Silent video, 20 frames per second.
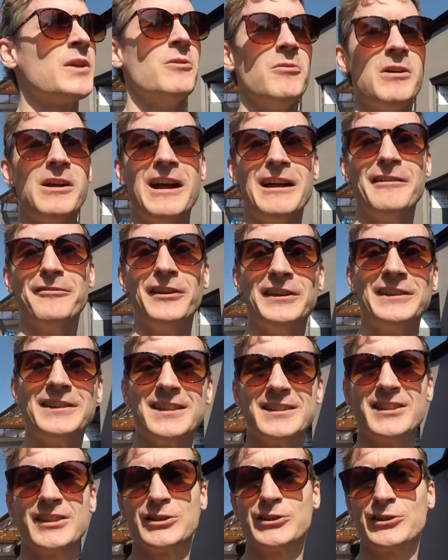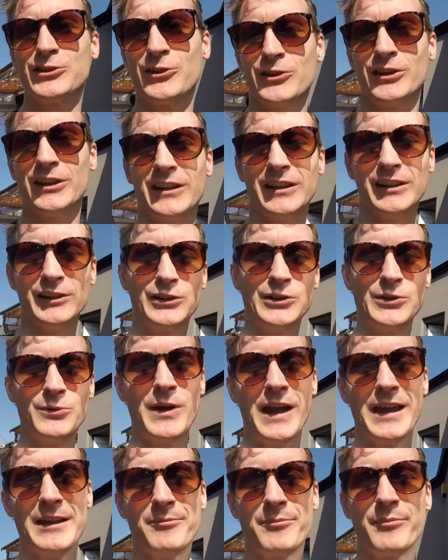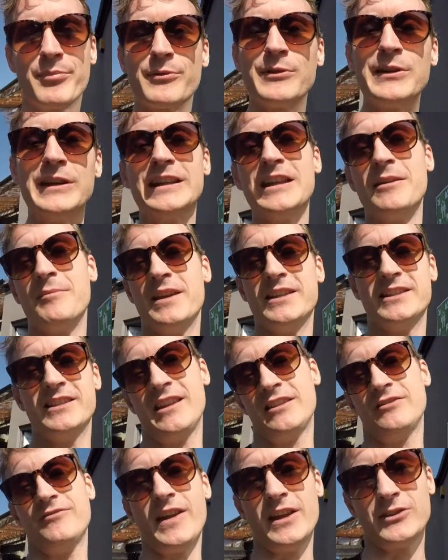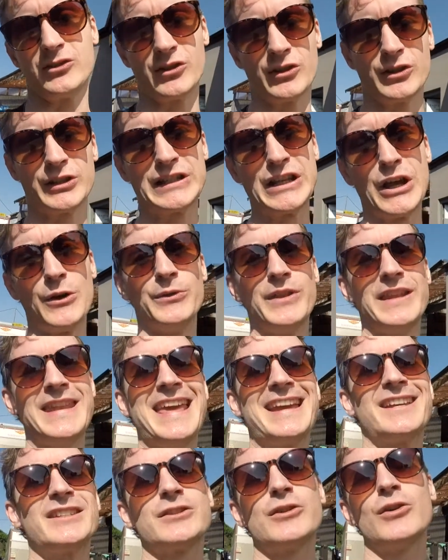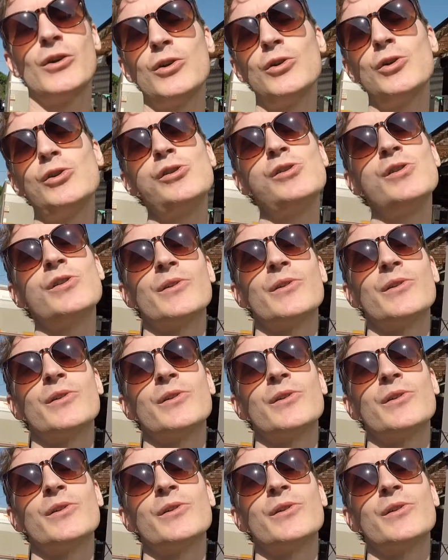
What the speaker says: well, I think this is turning into a pretty amazing adventure. So the next goal